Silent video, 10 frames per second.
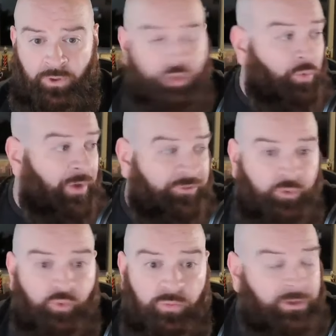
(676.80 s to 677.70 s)
You went
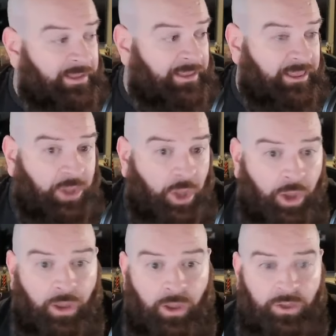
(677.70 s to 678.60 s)
through
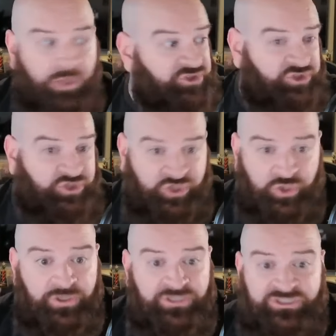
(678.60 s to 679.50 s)
long
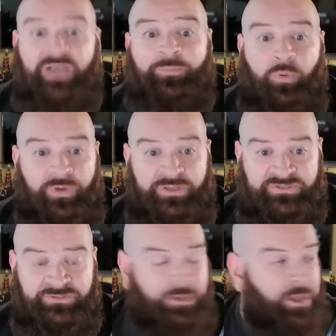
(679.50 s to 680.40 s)
security
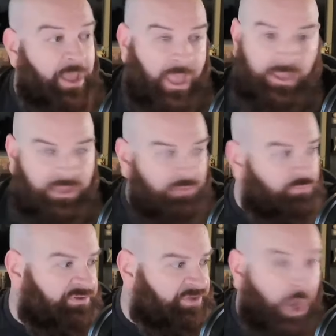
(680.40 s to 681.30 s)
checkpoints, and it
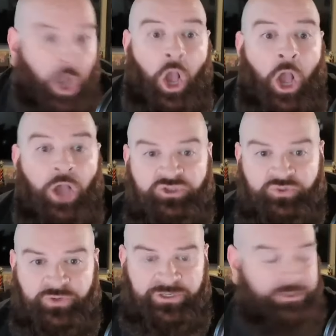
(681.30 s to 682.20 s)
was
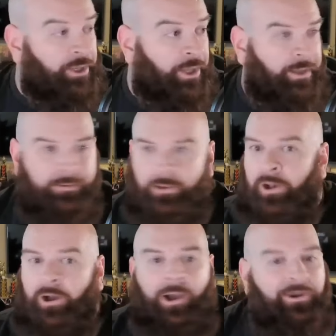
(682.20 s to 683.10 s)
100,
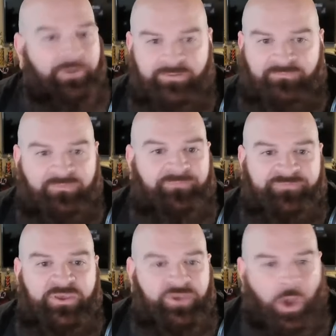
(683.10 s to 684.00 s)

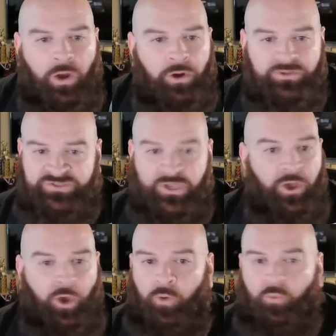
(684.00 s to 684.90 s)
150 yards
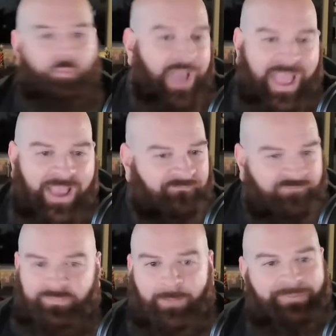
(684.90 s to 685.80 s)
away
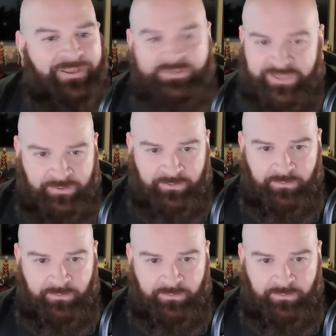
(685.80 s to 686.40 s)
from the building.